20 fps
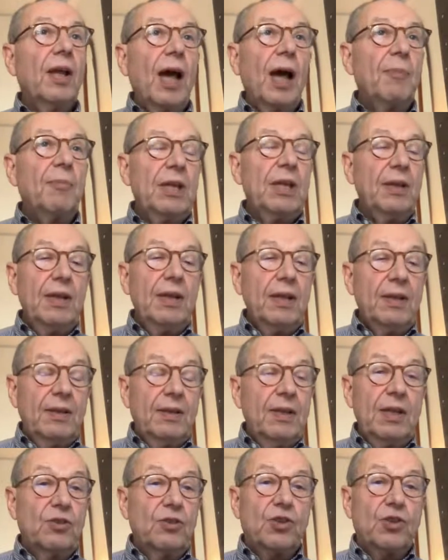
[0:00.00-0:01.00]
I mean,
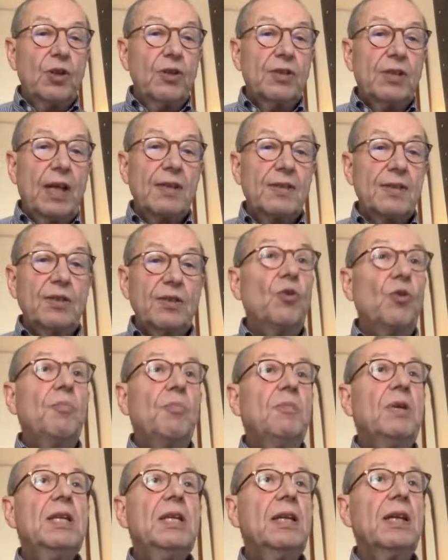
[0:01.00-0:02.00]
it just has no
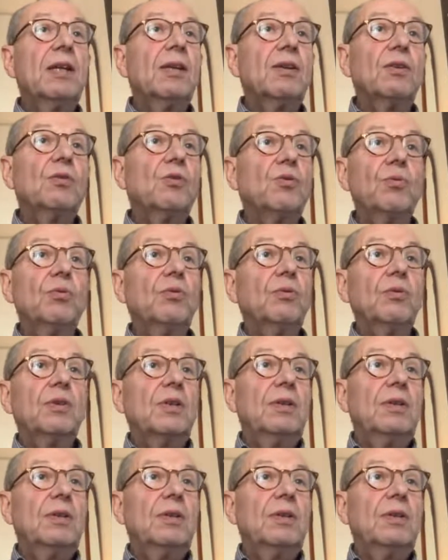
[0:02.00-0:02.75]
meaning to